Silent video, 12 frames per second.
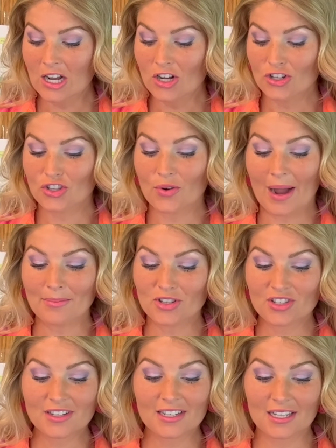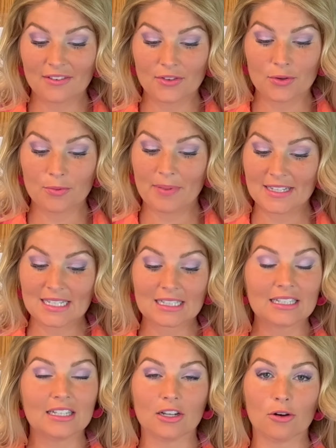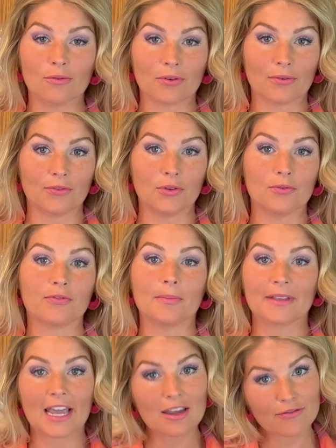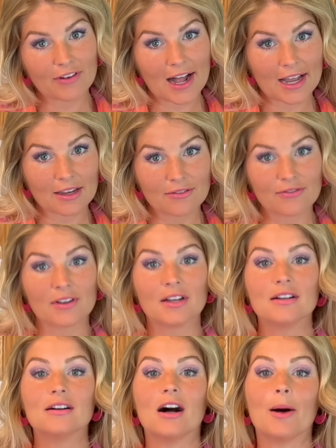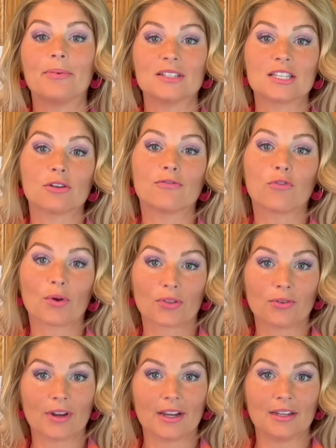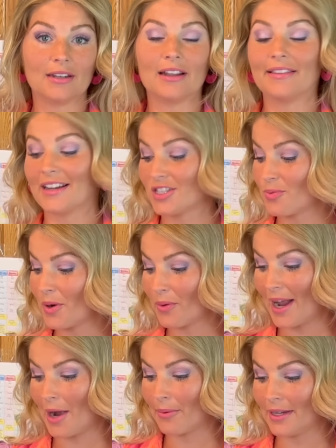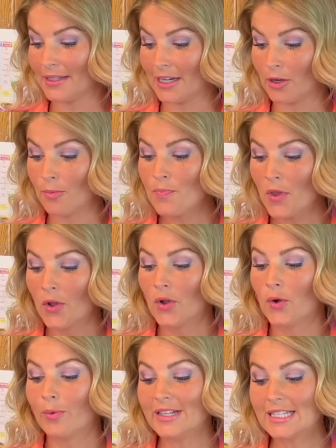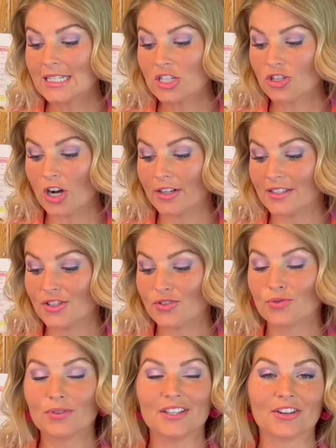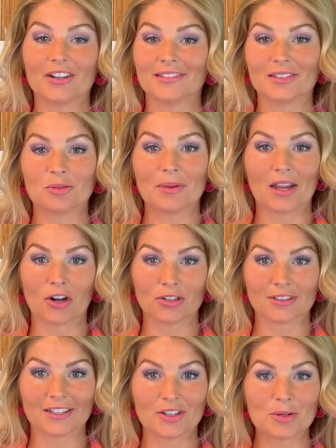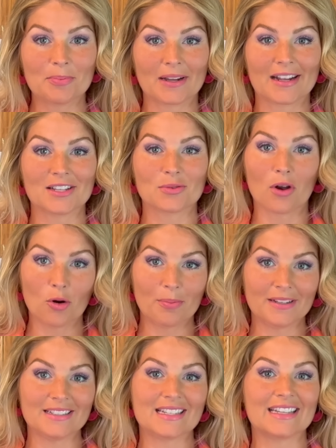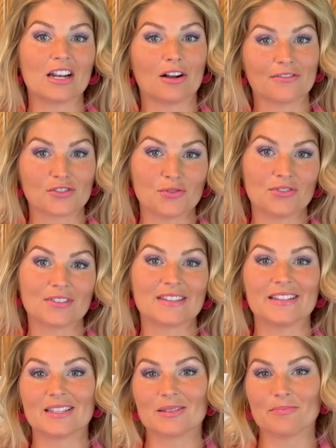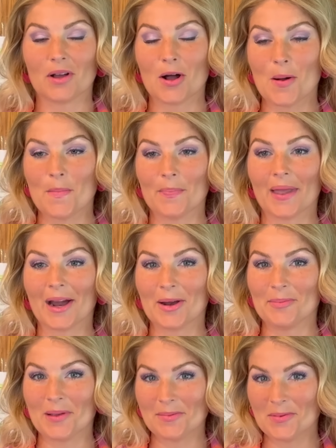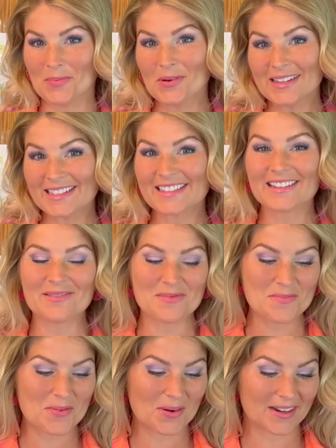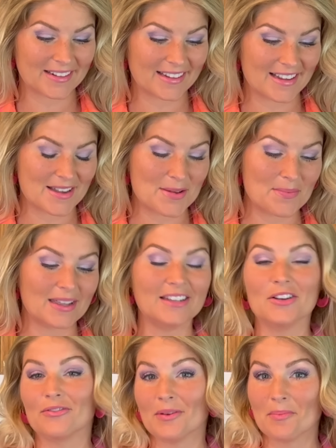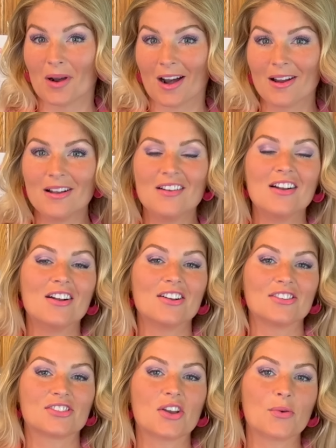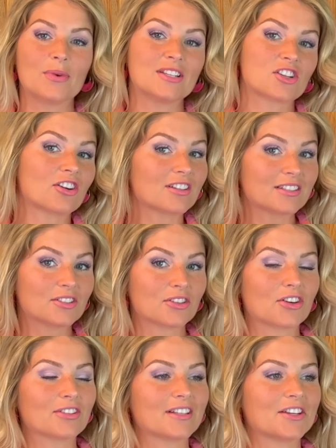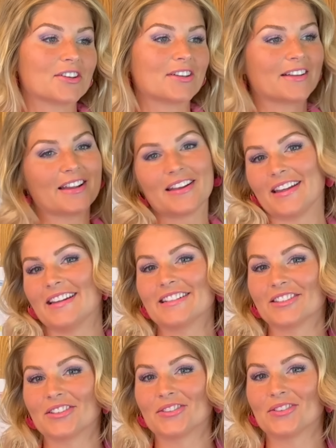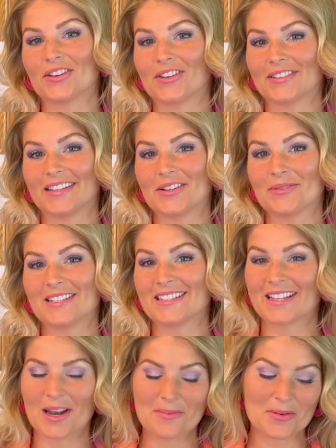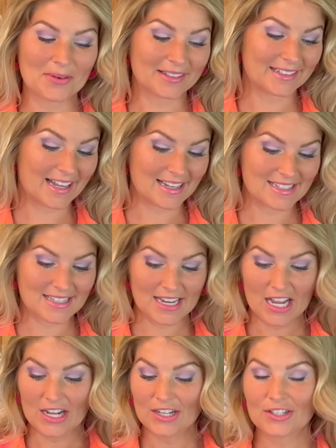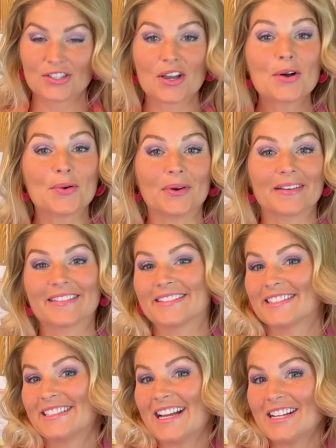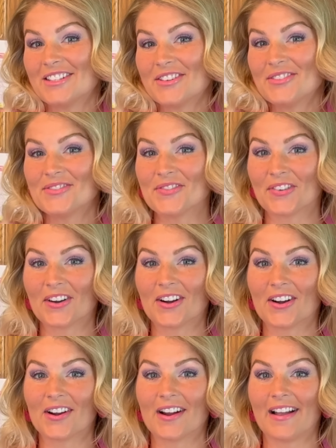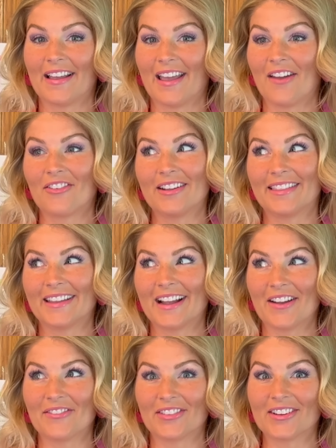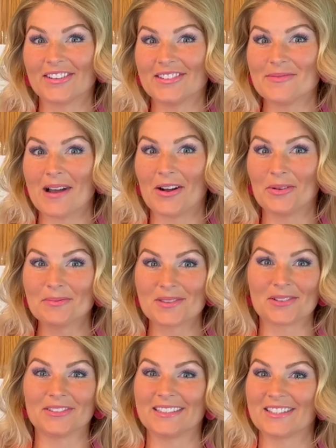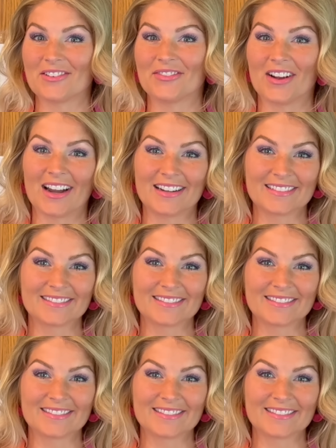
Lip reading: So I'm just going to give you basically an overview from K-5 up until 4th grade, and that's where we're at right now. We did start this school year a little bit earlier because we're hoping to get off sooner since our baby boy is going to be born in November. So we started a little earlier and going to end a little earlier, which is going to be really nice. So stay tuned for everything I've learned about homeschooling so far.